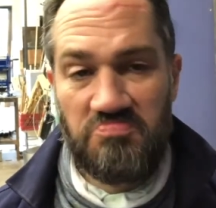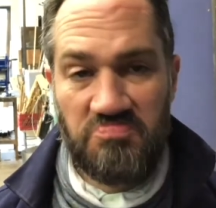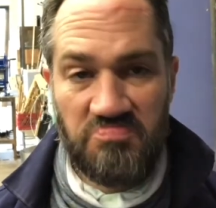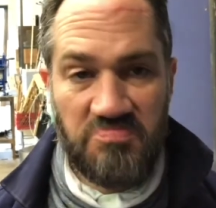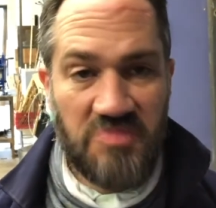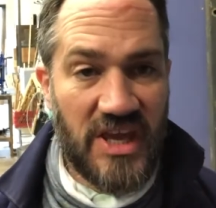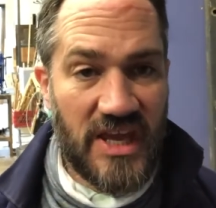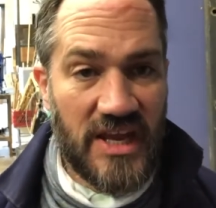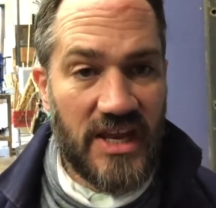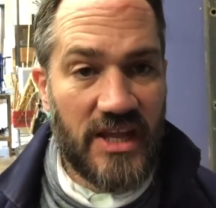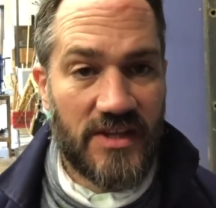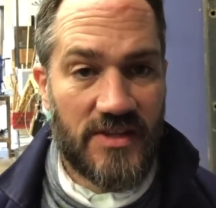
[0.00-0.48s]

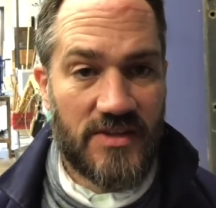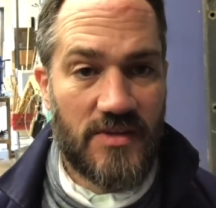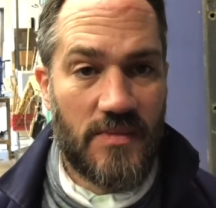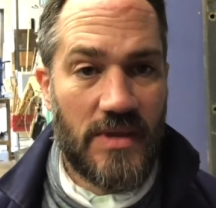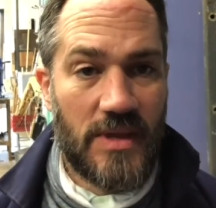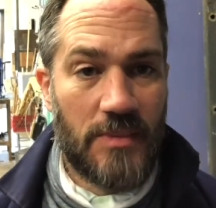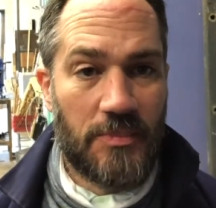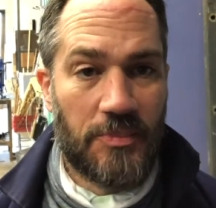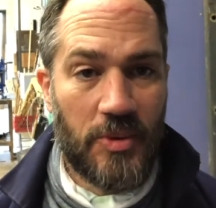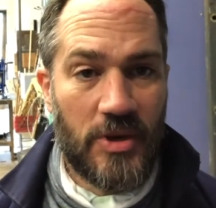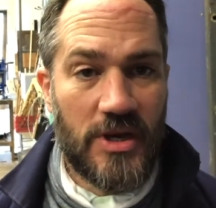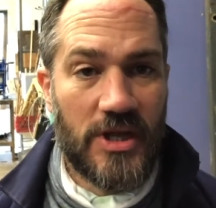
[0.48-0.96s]
get it to
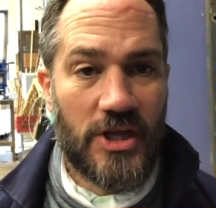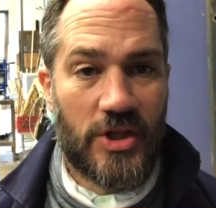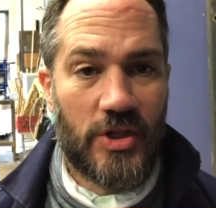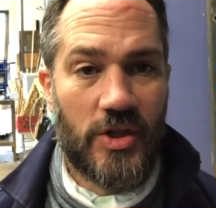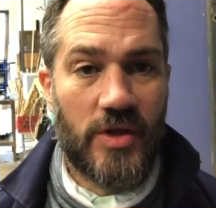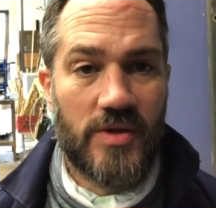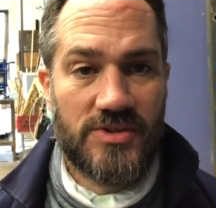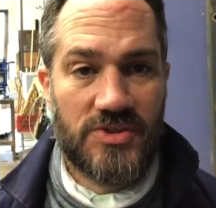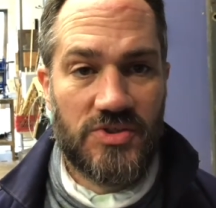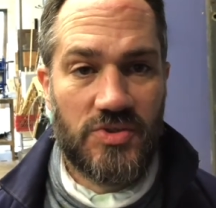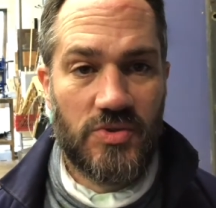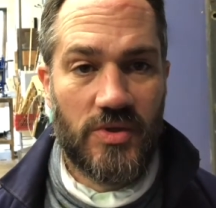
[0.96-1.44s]
be pretty
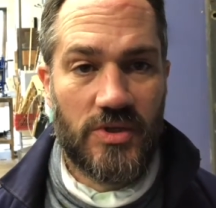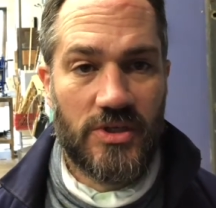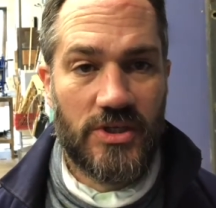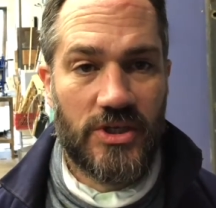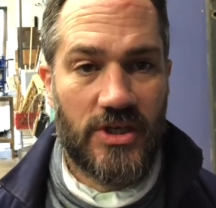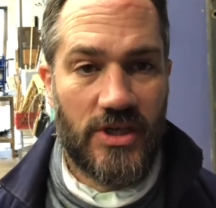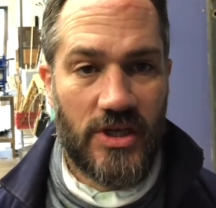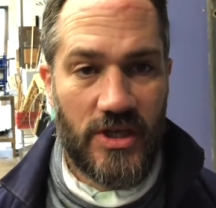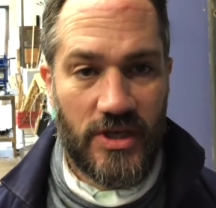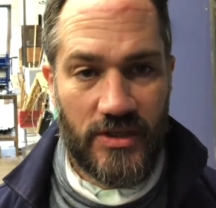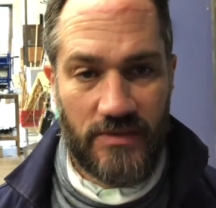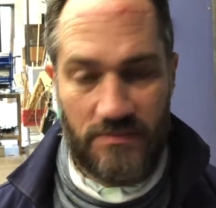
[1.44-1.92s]
close to
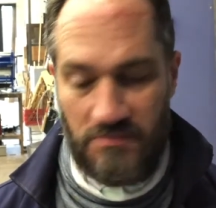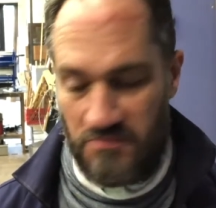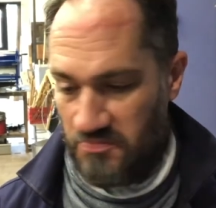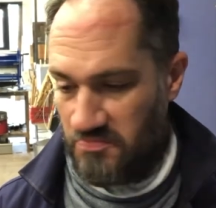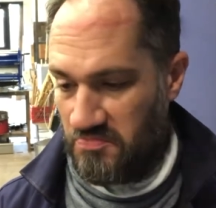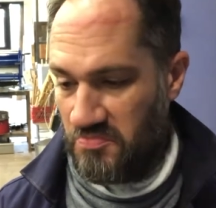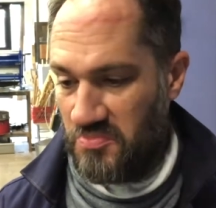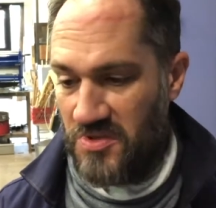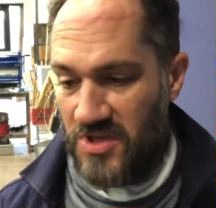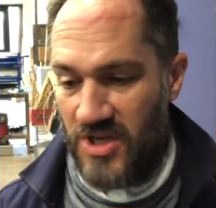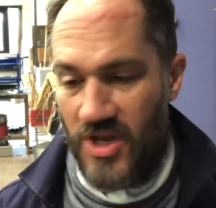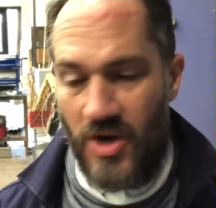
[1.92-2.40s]

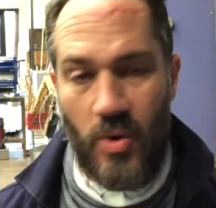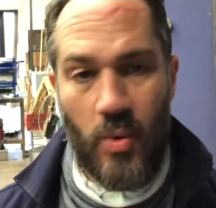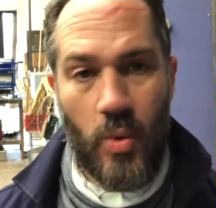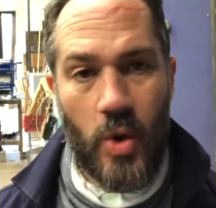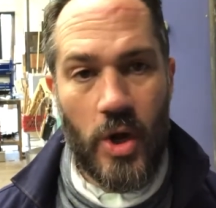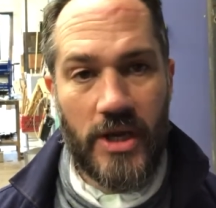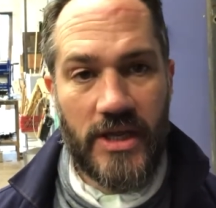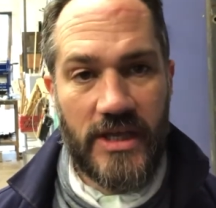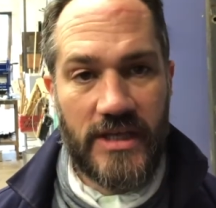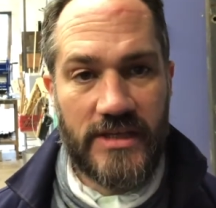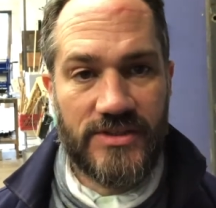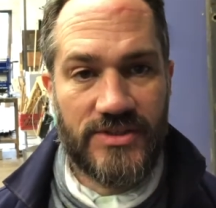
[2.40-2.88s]
a
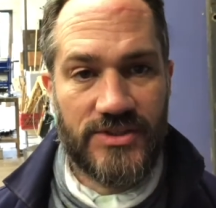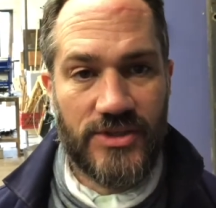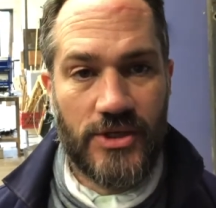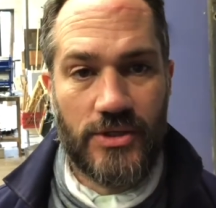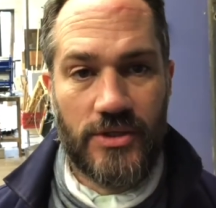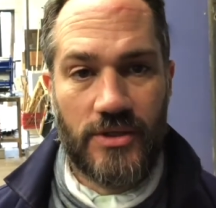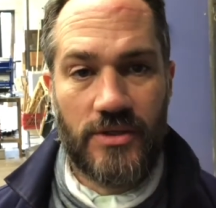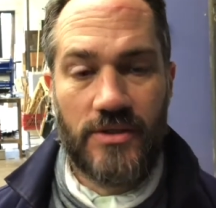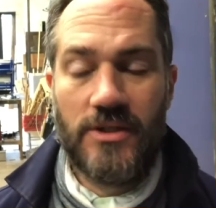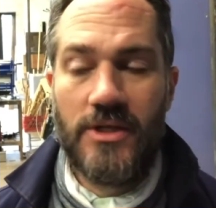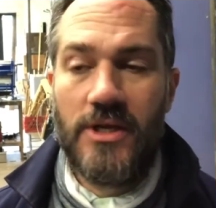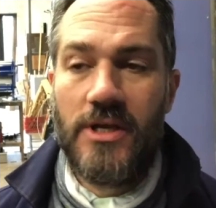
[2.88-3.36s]
working circle.